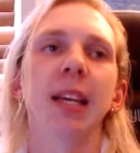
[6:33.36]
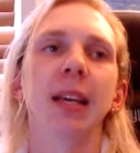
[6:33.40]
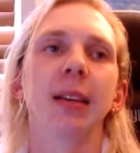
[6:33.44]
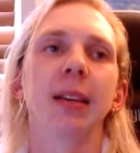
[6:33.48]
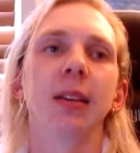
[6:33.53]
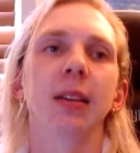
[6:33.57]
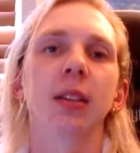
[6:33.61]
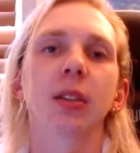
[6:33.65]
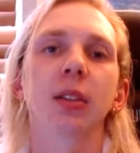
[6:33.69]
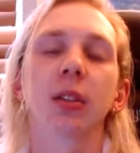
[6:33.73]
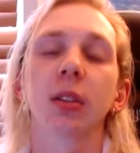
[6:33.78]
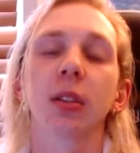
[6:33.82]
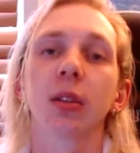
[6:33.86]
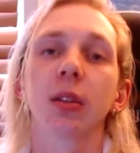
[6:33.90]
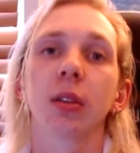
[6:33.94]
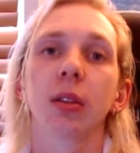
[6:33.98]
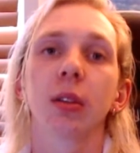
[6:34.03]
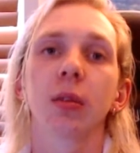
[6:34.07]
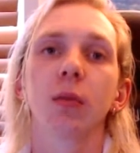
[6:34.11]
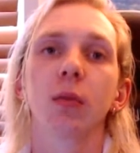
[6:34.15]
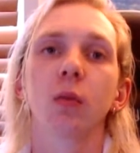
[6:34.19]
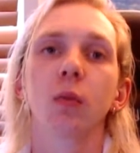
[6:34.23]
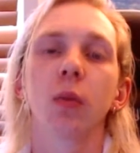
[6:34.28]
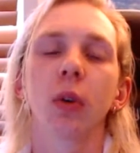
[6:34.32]
it.
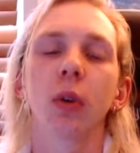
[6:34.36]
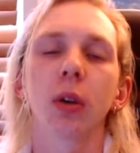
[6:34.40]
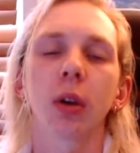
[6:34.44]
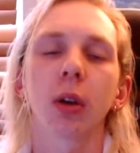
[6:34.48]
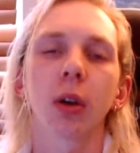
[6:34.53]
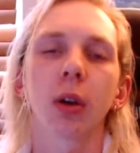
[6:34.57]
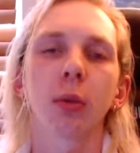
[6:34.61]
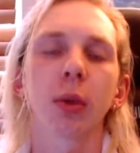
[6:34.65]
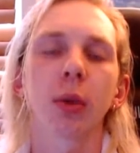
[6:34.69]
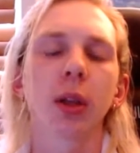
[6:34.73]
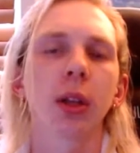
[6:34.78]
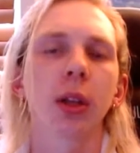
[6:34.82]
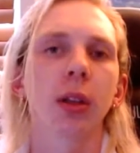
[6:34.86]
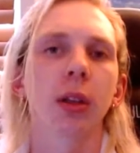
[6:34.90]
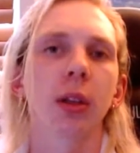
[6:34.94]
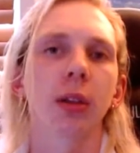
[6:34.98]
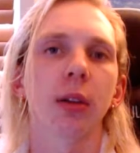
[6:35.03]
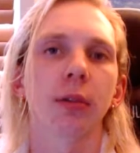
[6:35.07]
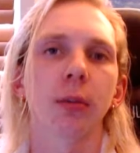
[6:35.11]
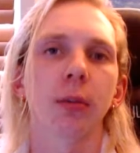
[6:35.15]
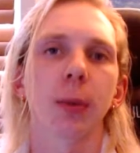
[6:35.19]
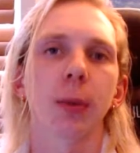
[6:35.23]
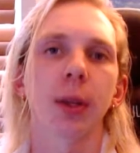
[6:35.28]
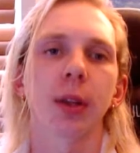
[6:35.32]
What I really
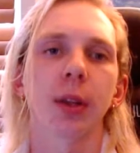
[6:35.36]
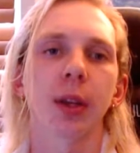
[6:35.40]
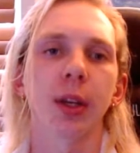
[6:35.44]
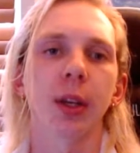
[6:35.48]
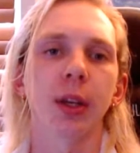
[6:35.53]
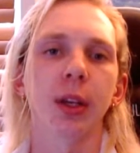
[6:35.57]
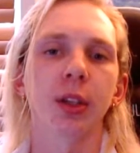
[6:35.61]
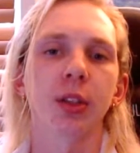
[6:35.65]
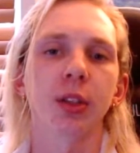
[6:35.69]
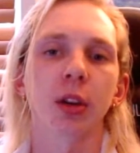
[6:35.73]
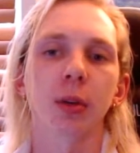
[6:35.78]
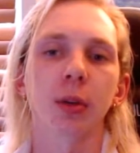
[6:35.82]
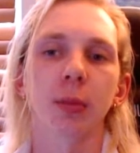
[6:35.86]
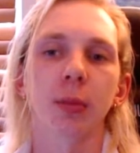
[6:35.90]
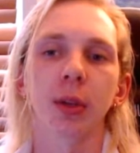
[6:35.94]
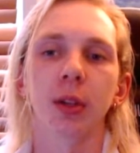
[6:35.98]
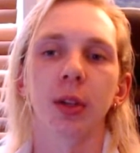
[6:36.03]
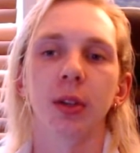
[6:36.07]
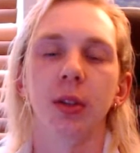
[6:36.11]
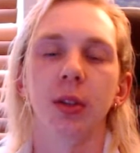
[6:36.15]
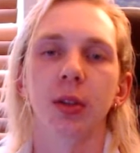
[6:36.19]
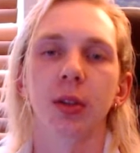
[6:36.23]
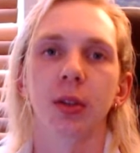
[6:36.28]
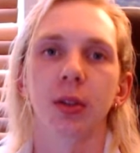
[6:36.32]
love about the eShop
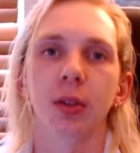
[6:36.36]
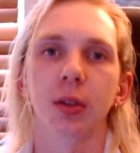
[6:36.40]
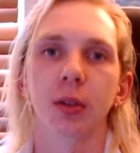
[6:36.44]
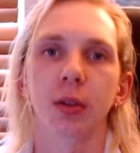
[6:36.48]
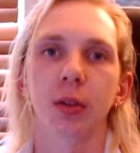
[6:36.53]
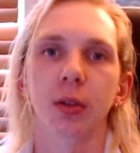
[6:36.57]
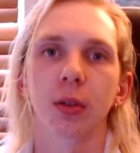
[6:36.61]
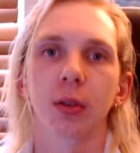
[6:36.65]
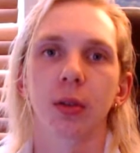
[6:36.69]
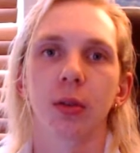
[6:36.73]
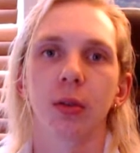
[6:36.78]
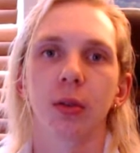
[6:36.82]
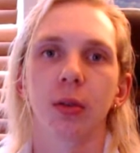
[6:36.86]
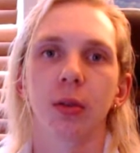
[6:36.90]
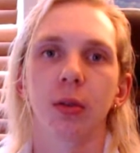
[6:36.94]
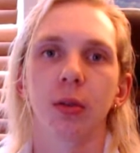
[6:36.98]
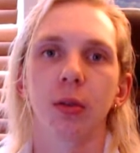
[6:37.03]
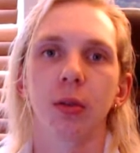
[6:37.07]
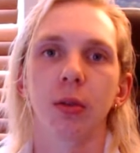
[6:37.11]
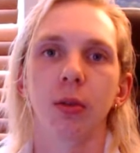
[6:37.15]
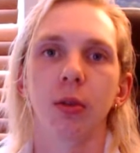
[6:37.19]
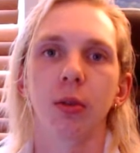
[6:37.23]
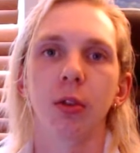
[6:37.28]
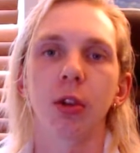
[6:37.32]
is
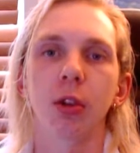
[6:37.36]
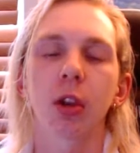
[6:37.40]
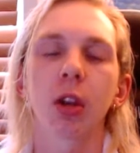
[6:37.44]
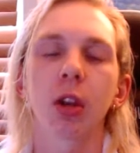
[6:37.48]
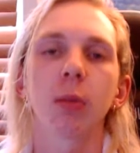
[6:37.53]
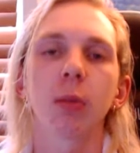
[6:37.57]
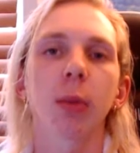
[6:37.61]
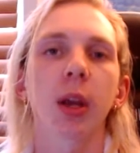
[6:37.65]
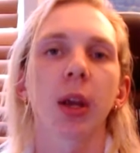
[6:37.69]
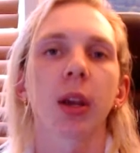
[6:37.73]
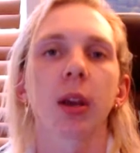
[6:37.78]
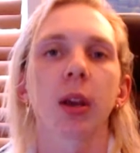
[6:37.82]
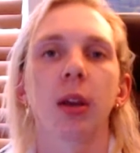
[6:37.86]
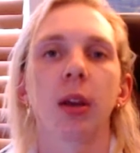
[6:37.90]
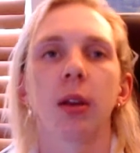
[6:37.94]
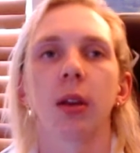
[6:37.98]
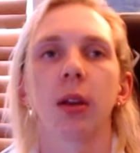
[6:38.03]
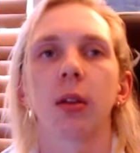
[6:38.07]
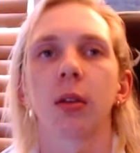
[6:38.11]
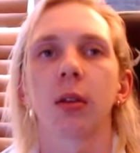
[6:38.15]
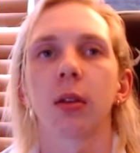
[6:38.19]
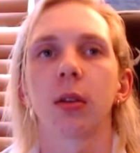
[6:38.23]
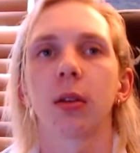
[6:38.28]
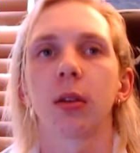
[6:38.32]
you can make
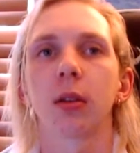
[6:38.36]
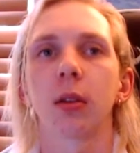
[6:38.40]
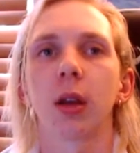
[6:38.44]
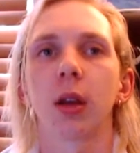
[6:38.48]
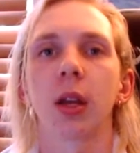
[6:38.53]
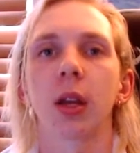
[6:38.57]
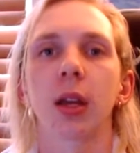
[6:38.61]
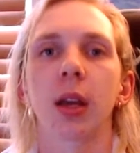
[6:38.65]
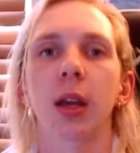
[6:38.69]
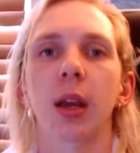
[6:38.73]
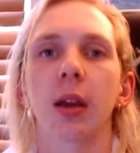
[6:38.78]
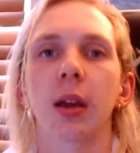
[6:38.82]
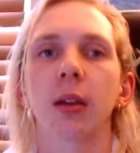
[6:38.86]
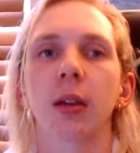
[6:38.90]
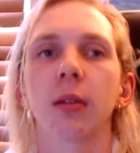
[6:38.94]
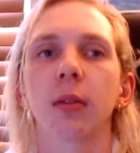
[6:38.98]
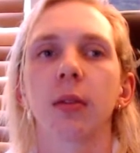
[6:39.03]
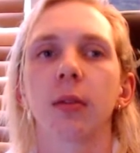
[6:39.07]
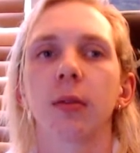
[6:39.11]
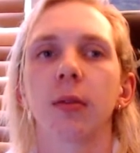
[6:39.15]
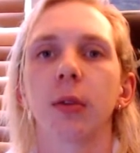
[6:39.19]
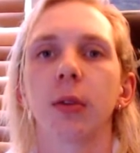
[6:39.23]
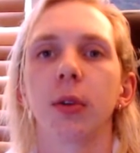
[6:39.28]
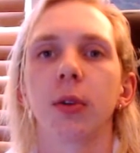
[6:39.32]
another
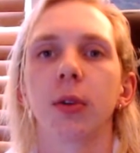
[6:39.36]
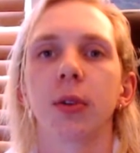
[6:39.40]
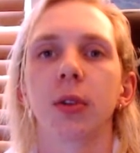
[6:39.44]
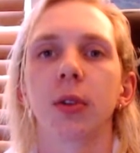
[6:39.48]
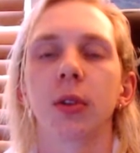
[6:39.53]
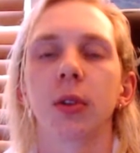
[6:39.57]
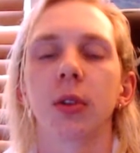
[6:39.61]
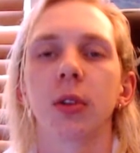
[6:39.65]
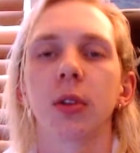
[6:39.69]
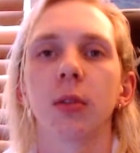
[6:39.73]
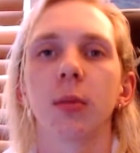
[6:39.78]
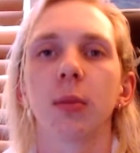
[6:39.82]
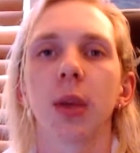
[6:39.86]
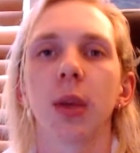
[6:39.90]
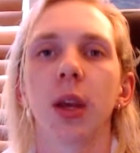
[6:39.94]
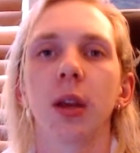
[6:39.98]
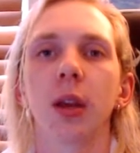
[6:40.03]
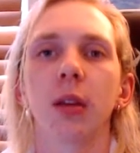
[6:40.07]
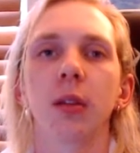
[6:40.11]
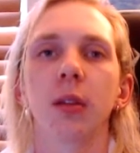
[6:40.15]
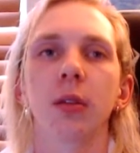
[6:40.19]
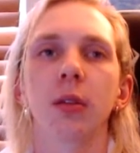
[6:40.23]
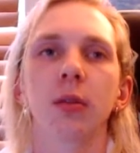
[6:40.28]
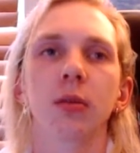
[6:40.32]
account for your system
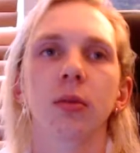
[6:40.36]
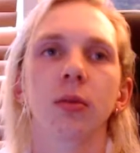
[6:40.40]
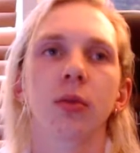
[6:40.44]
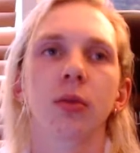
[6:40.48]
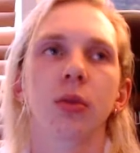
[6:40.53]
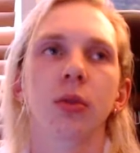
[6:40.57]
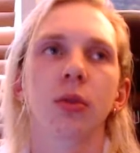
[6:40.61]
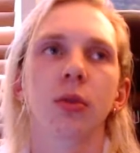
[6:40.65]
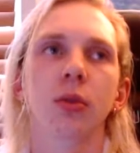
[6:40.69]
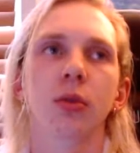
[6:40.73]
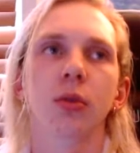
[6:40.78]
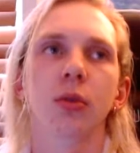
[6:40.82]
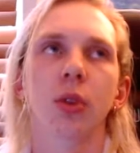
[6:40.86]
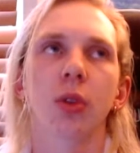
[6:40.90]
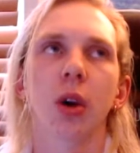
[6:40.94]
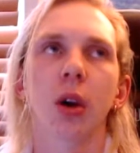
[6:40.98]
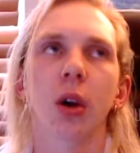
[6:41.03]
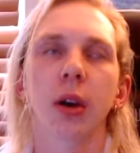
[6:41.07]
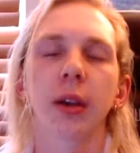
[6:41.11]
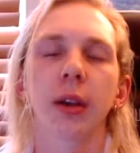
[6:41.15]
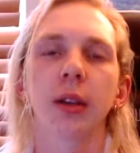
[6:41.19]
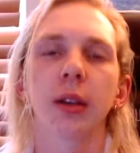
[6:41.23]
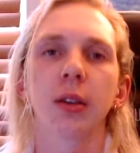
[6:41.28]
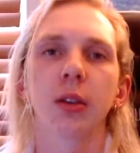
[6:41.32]
and
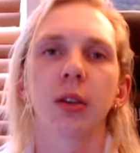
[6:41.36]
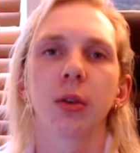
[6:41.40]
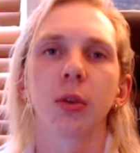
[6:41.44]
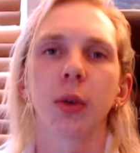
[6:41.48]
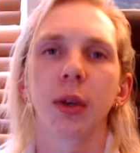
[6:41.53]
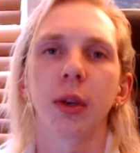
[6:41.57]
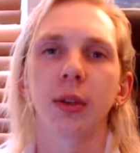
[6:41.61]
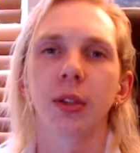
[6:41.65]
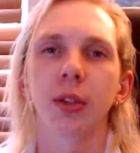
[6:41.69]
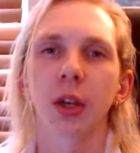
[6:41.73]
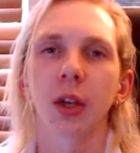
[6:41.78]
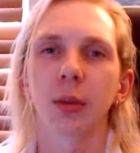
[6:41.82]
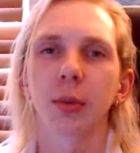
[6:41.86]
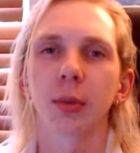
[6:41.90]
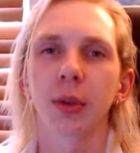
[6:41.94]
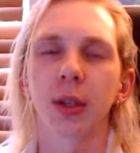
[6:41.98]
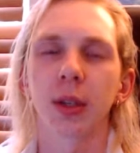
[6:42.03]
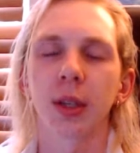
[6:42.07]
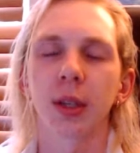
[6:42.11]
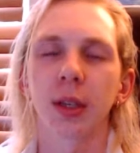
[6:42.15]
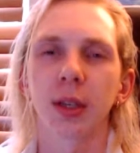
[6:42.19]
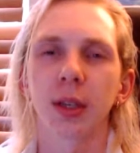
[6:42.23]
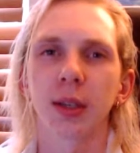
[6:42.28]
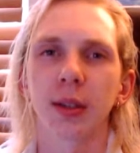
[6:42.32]
tie it to a
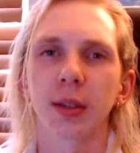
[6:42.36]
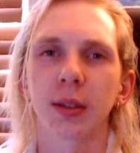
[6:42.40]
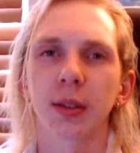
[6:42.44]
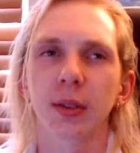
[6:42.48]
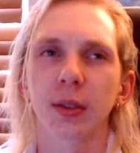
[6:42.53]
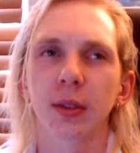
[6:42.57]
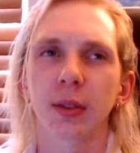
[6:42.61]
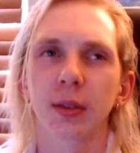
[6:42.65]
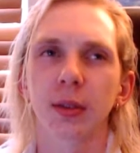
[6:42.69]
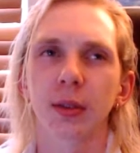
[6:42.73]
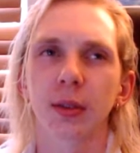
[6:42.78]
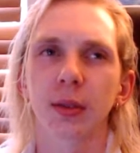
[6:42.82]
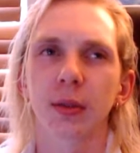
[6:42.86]
Japanese